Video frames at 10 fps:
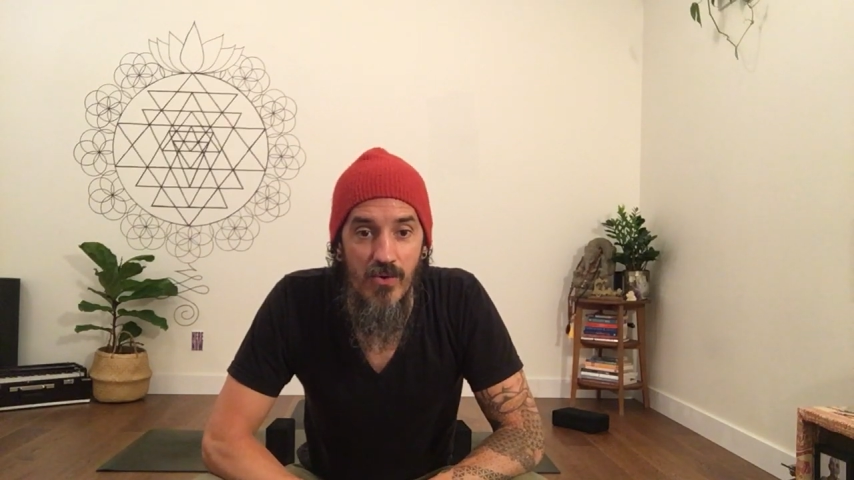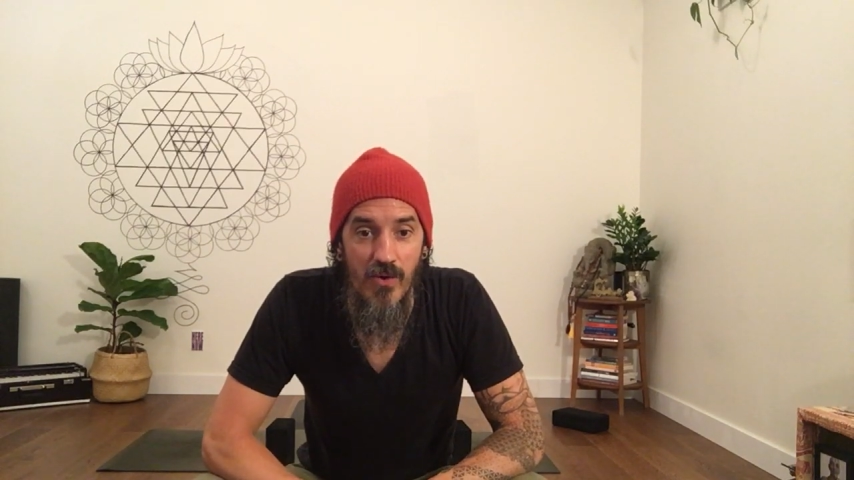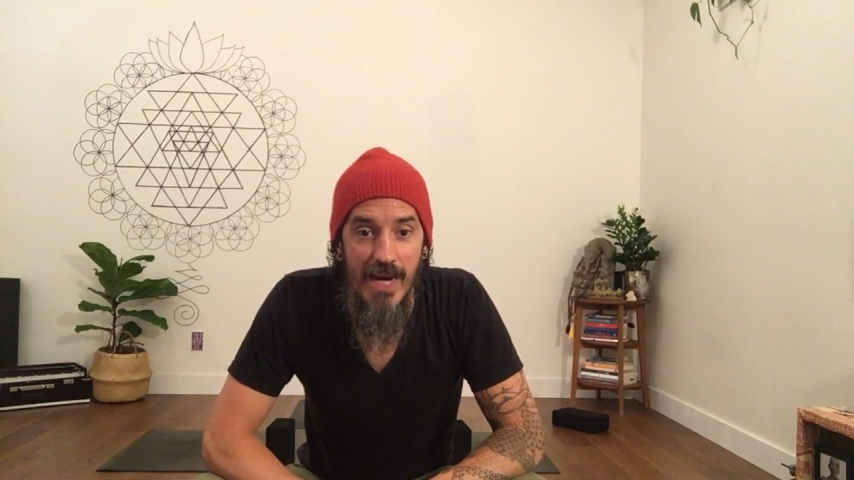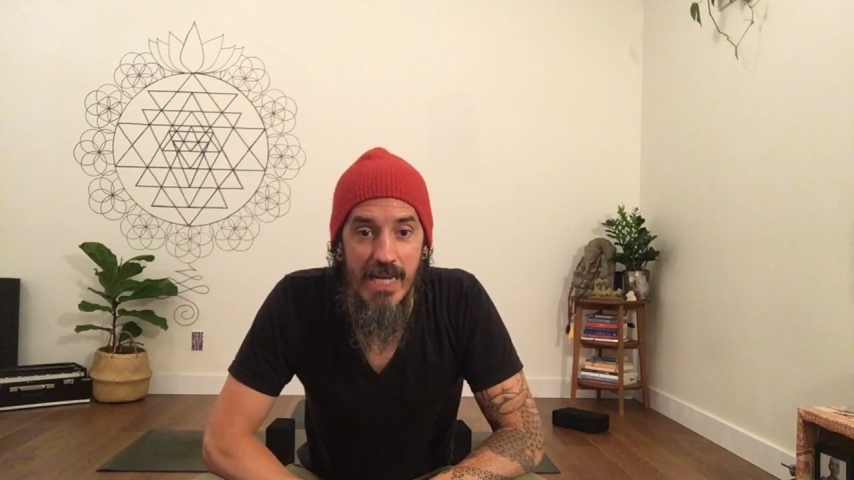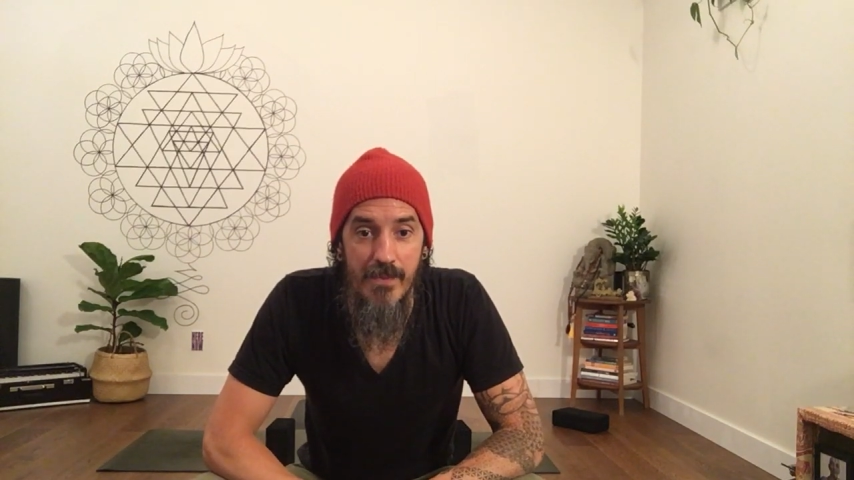
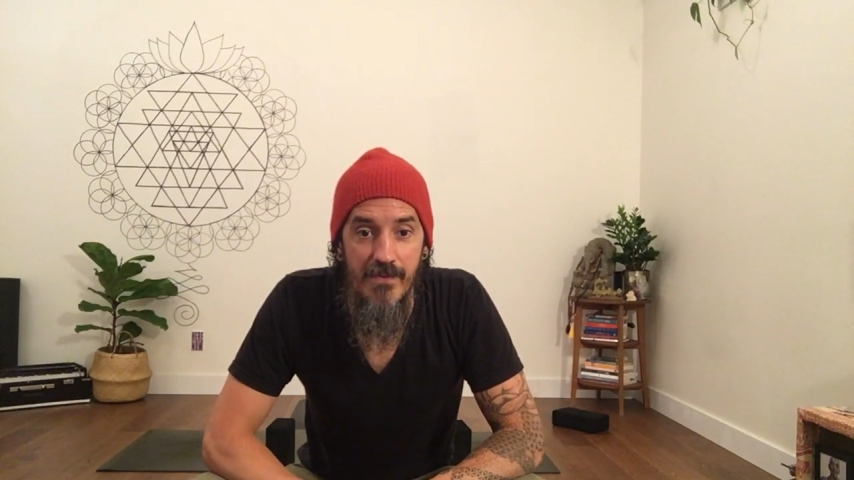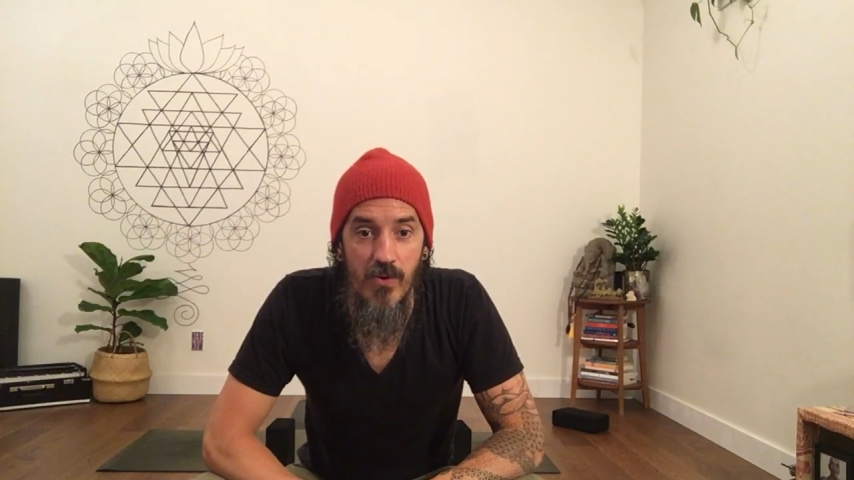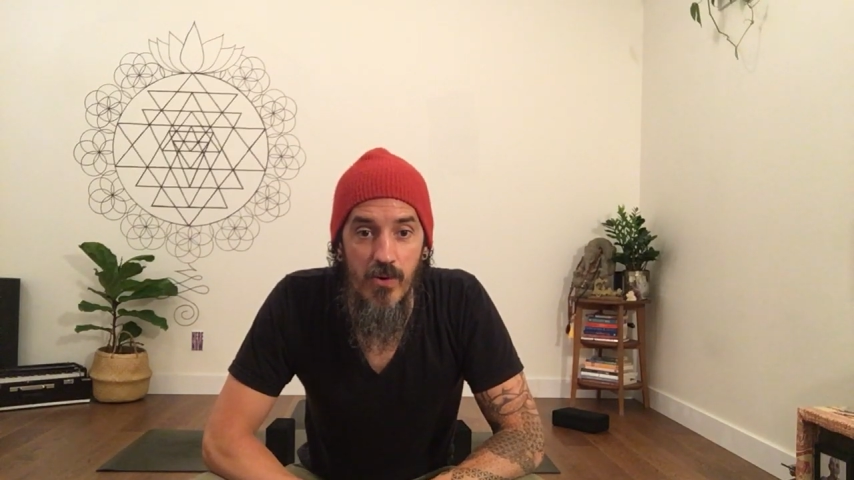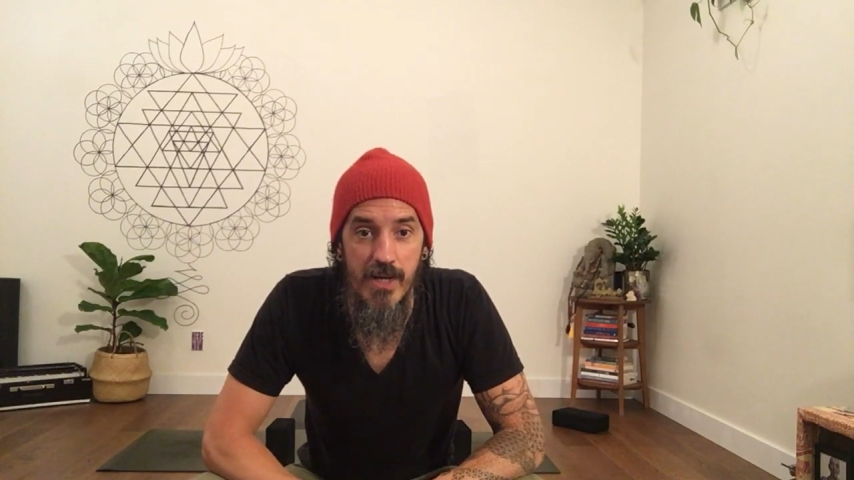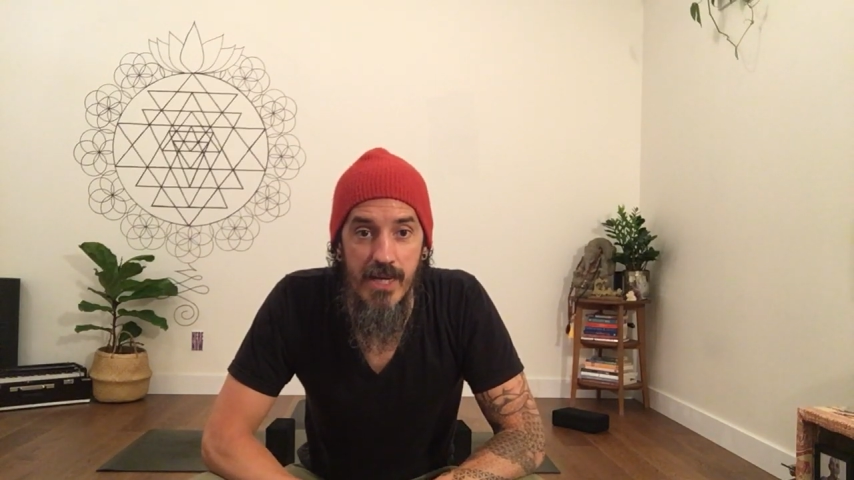right hip
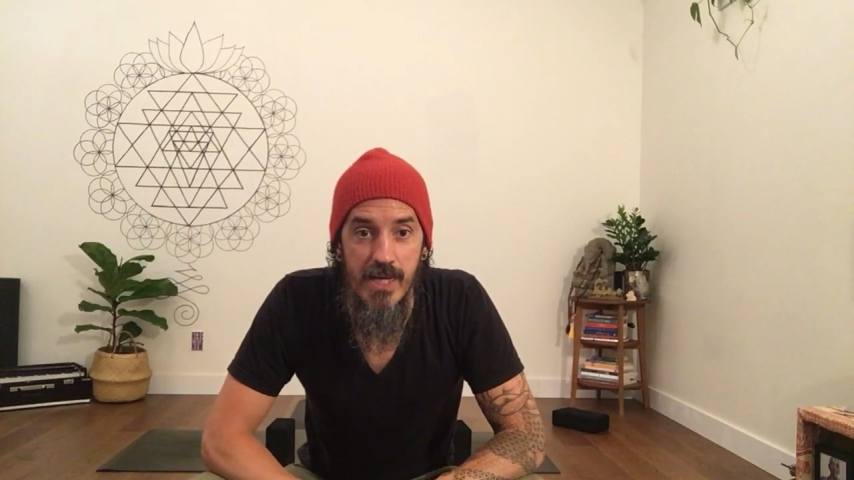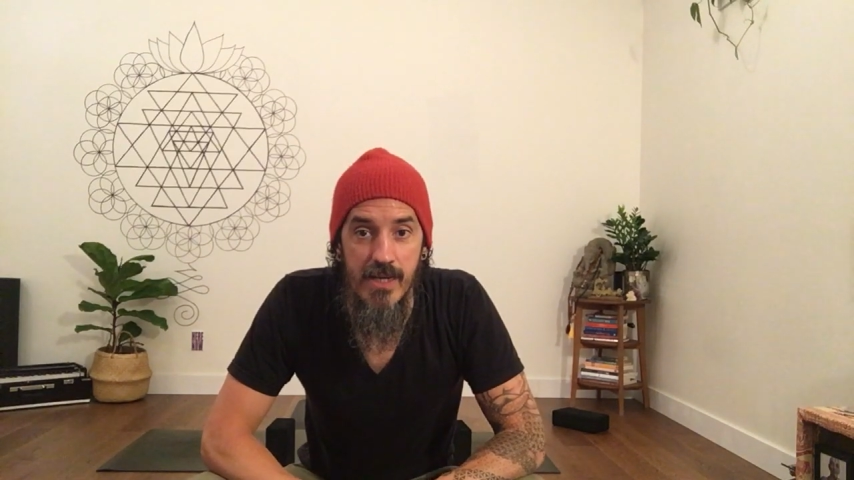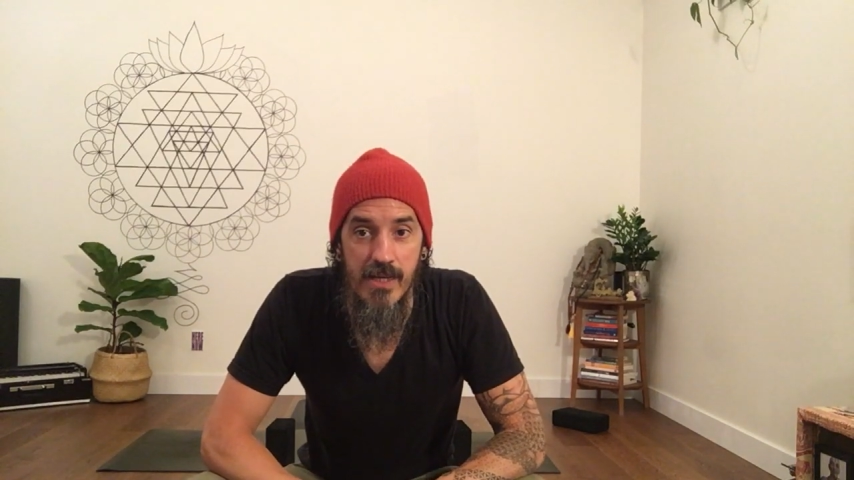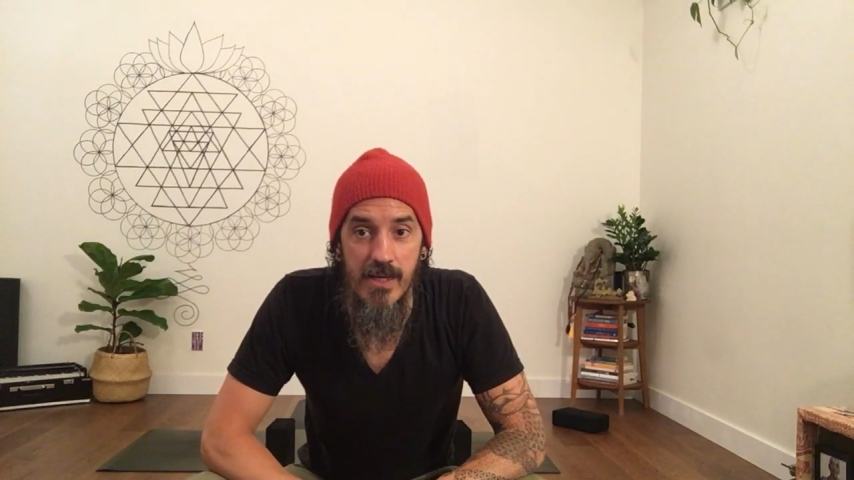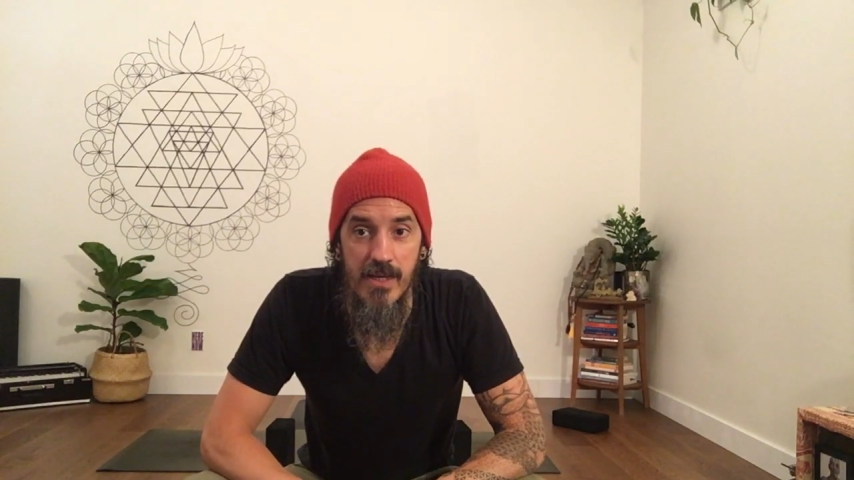forward and in.